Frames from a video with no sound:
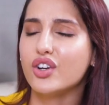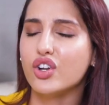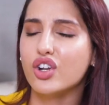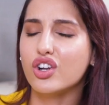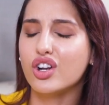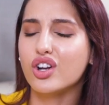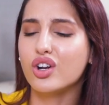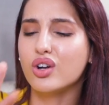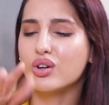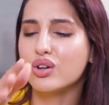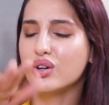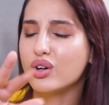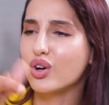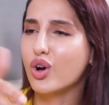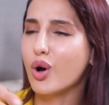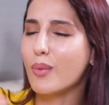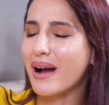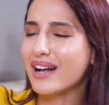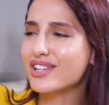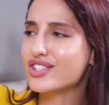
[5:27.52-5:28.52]
No,
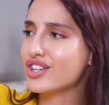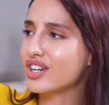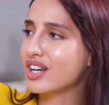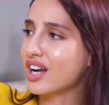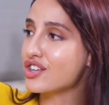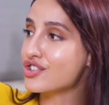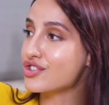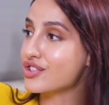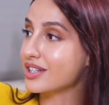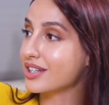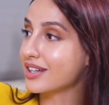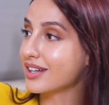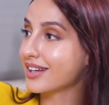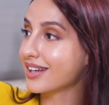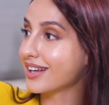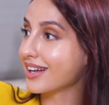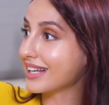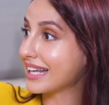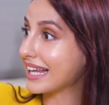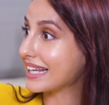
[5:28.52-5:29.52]
go back to your country,
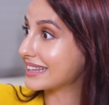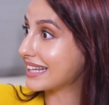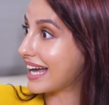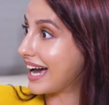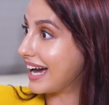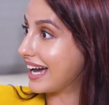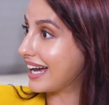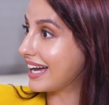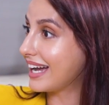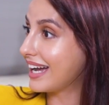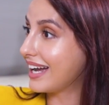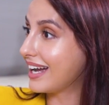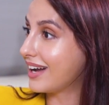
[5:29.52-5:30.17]
like that.